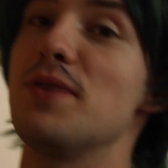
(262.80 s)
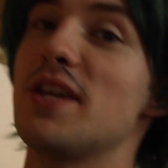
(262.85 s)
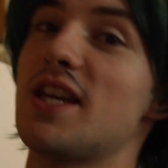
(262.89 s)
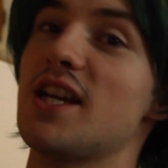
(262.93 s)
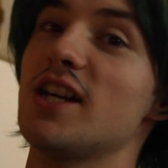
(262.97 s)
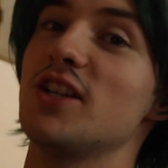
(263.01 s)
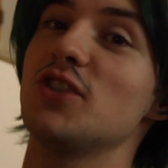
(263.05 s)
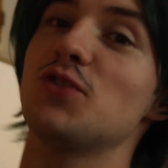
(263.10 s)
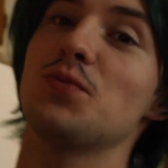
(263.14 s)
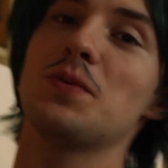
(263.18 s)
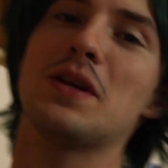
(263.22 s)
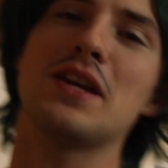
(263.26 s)

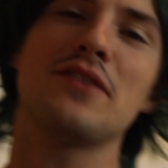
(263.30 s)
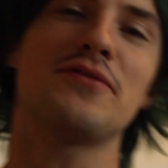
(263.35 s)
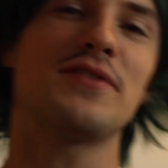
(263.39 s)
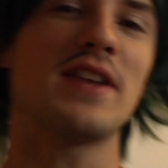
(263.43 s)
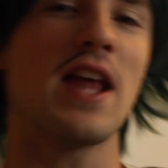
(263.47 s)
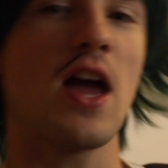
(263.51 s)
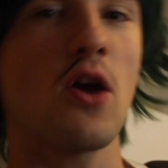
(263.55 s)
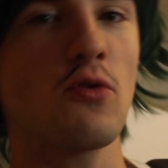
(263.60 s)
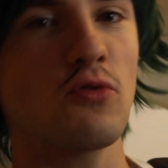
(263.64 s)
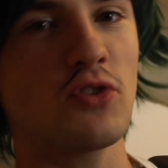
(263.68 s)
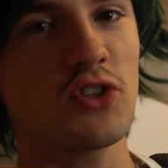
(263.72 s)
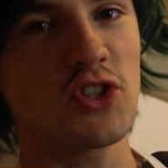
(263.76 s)
Because we have
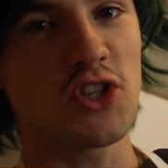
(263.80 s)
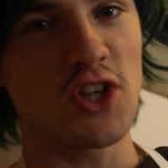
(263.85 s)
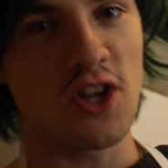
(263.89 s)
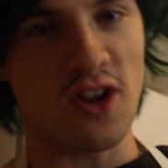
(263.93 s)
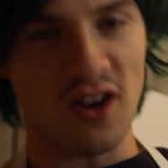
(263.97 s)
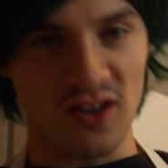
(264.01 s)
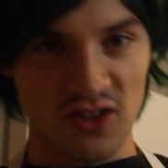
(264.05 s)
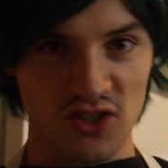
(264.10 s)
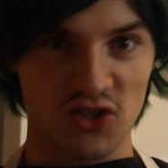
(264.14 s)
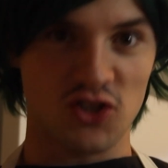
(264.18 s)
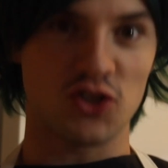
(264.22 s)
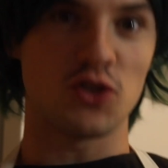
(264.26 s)
now
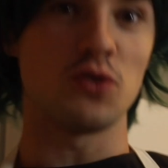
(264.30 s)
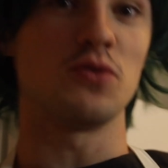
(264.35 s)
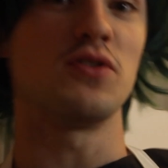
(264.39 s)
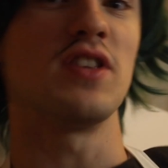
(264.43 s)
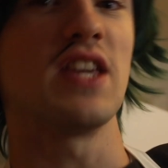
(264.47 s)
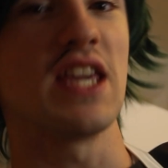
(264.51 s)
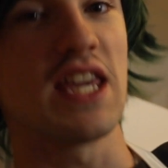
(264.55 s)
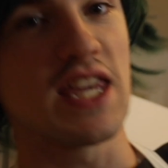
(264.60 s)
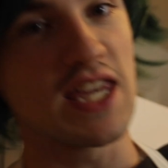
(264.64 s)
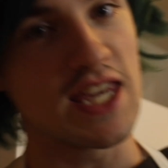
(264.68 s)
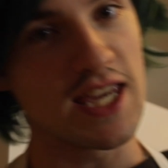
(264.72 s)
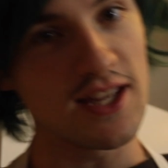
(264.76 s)
returned to
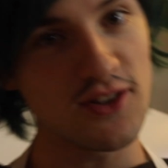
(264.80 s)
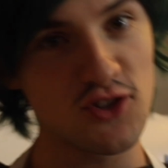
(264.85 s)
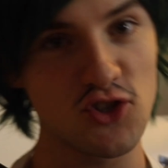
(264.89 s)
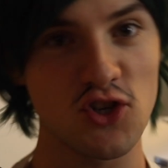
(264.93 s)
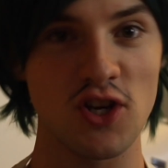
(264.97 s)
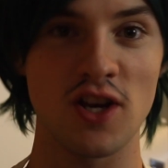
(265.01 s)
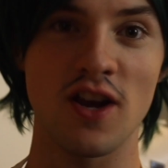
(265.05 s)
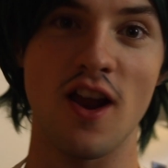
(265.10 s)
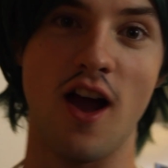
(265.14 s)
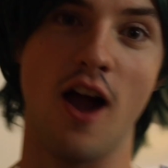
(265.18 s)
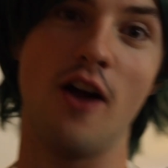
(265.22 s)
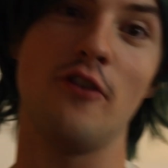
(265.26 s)
the
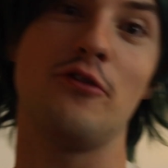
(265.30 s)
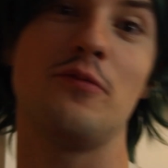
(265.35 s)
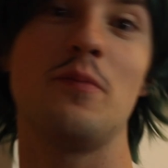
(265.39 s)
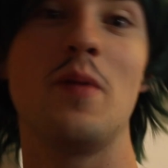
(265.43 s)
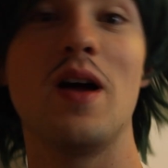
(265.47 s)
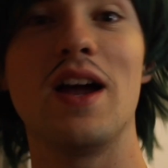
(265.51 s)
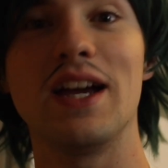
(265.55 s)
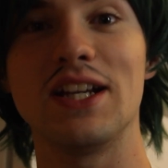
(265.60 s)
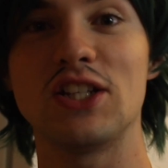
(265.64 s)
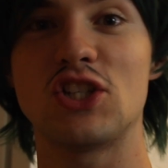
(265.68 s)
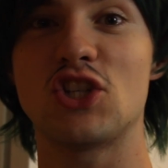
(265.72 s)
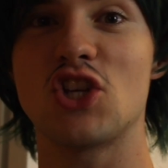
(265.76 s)
kitchen of
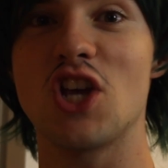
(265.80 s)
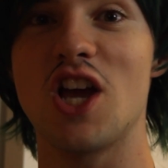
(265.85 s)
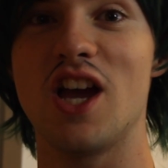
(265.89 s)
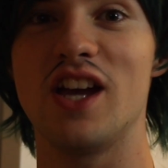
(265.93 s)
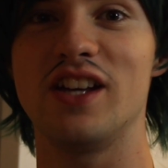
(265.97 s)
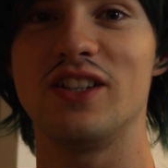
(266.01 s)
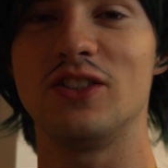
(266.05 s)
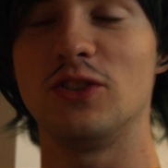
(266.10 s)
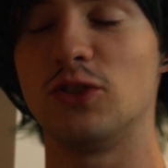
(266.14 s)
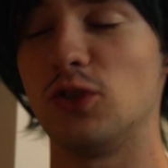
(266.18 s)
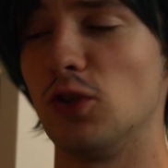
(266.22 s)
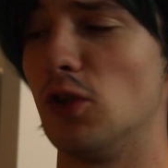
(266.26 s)
my
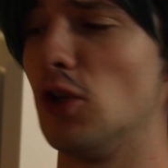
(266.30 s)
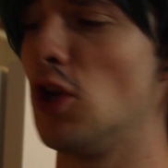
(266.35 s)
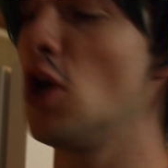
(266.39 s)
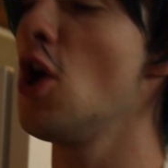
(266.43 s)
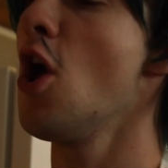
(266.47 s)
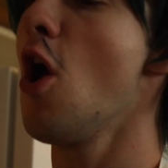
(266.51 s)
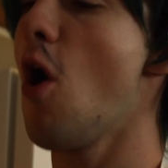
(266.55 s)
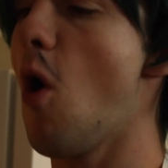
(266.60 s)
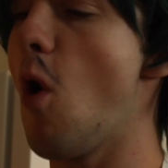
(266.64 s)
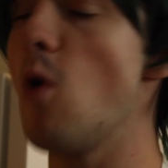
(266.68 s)
childhood,